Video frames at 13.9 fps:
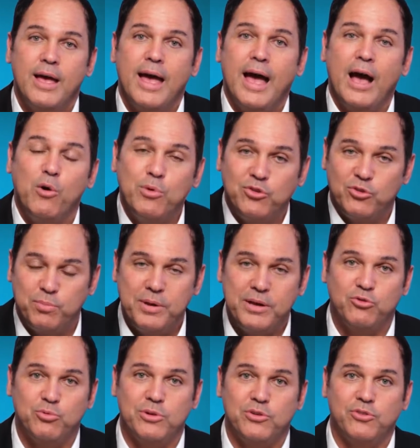How we speak
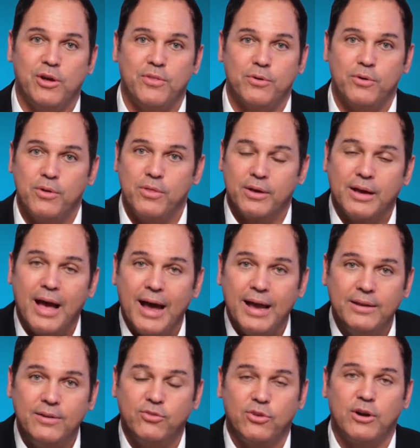to each other, the
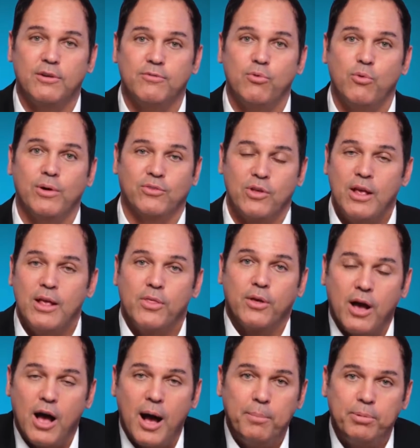kindness in our voice, the
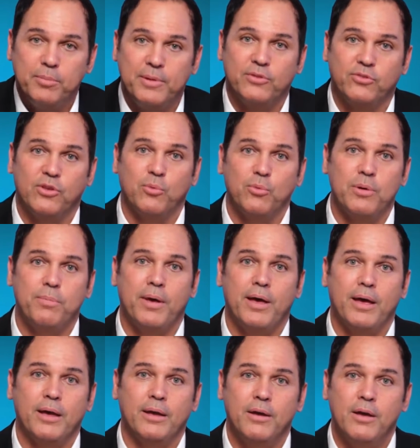compliments that we
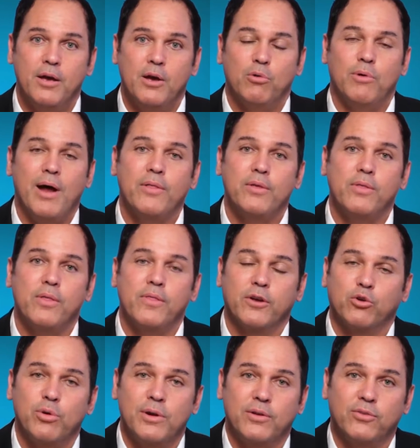pay, rather than the
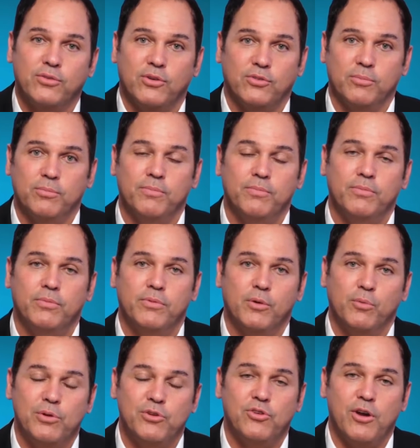criticism that
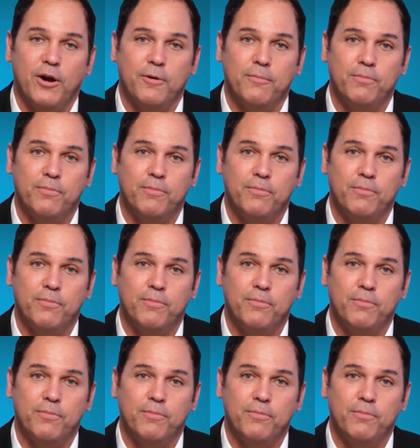we share.